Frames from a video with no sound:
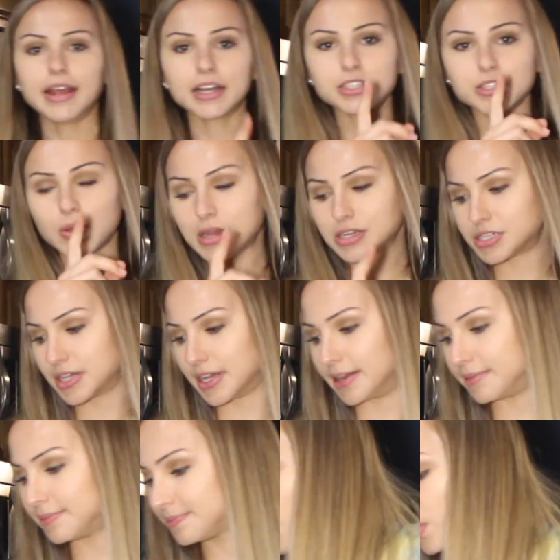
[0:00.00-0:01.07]
Next
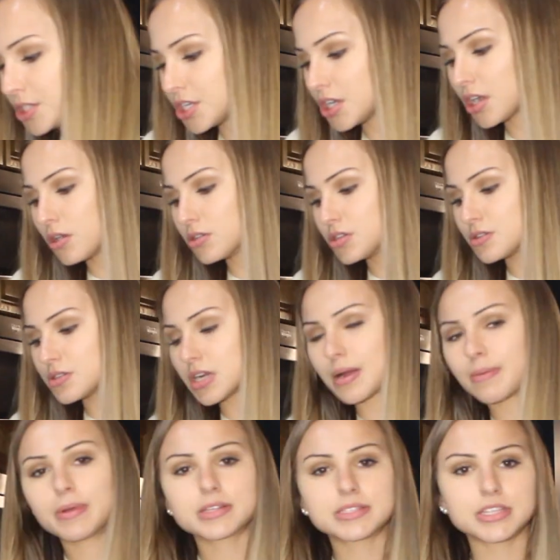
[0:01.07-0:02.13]
question. What's your go-to
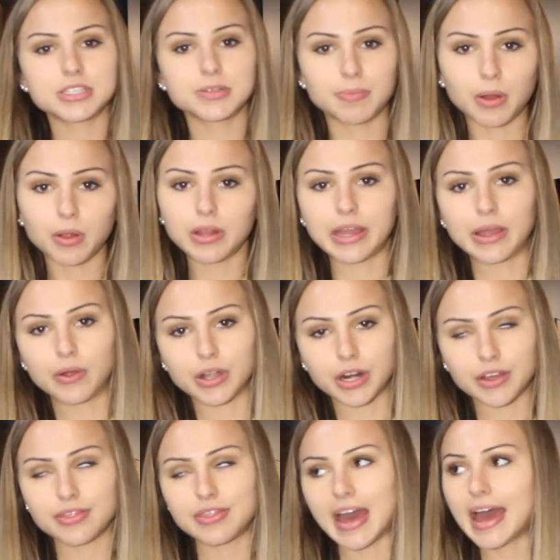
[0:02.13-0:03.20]
Starbucks and Chipotle
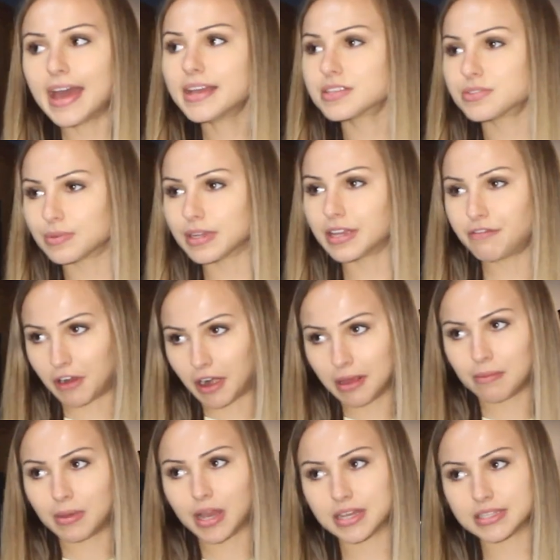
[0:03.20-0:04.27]
order? That is really
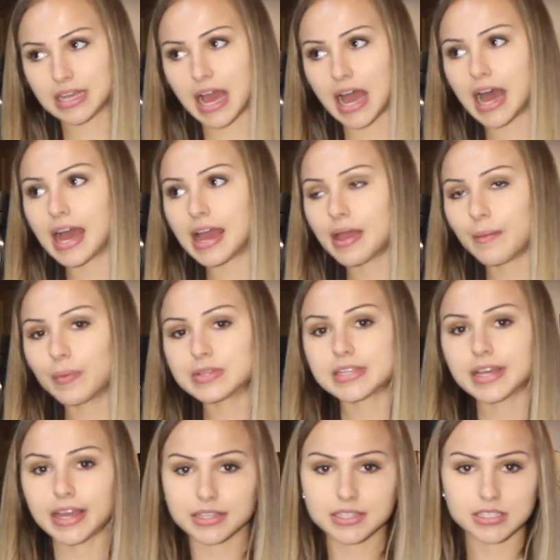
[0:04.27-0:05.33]
funny because I was
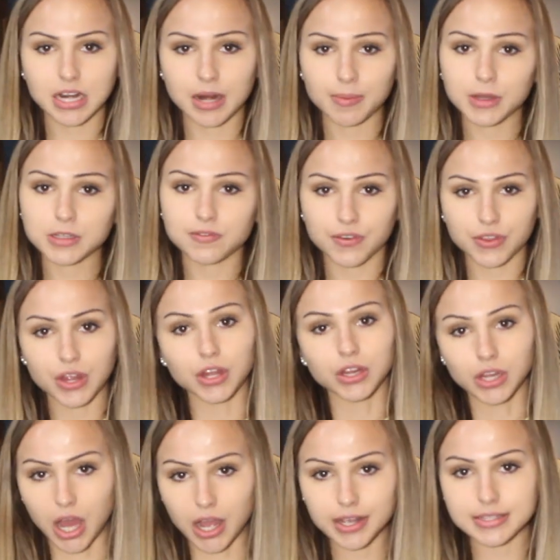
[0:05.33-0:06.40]
against Starbucks for the
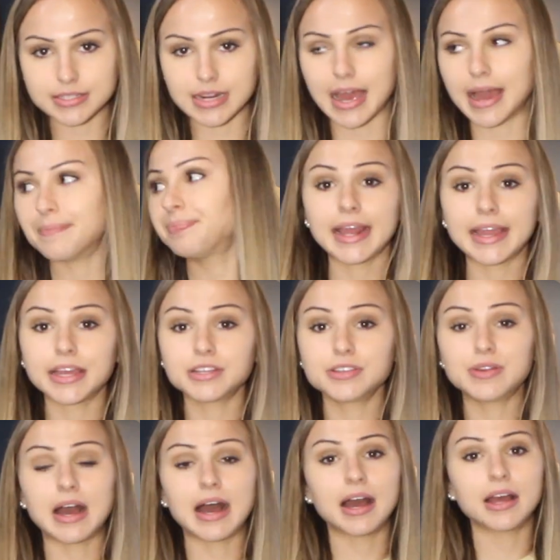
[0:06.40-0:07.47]
longest time. And I kid
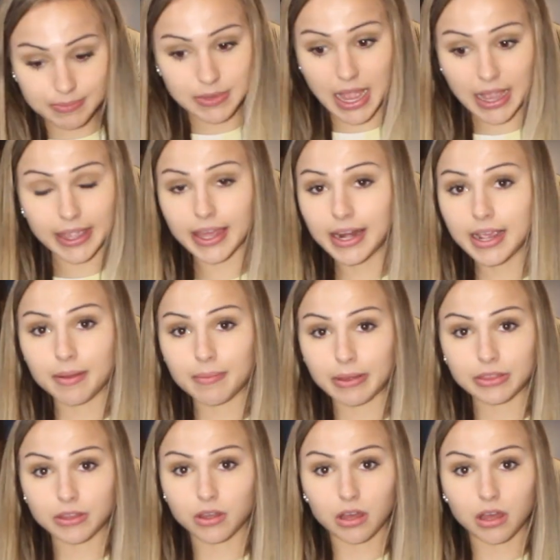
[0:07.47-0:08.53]
you not. I'm not kidding
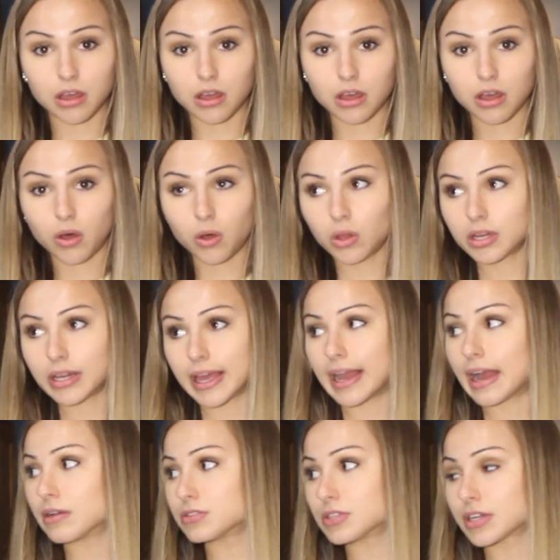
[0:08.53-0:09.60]
about the whole, like,
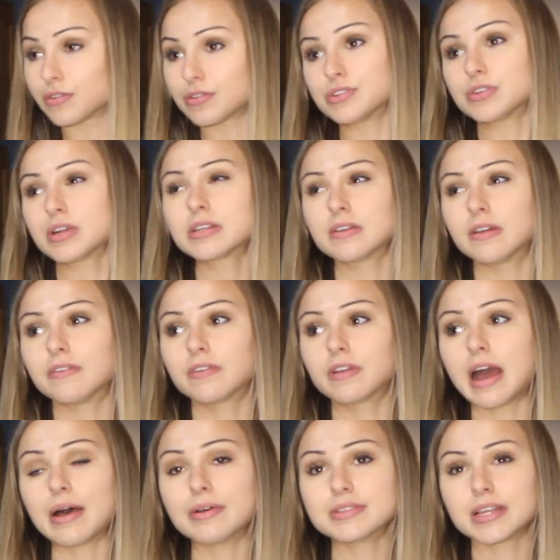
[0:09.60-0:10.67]
I was like restrictive.
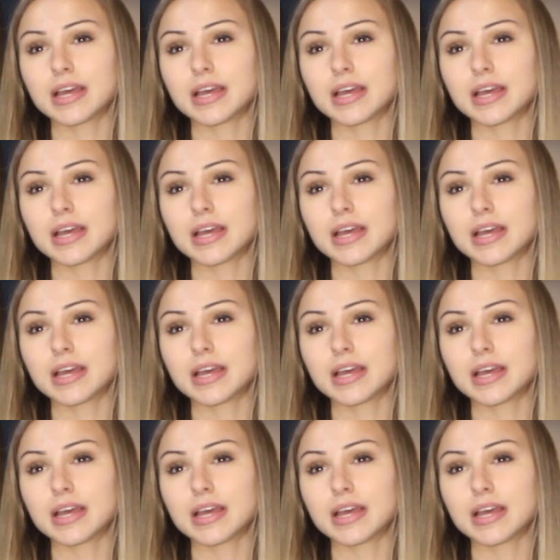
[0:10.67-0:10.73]
I was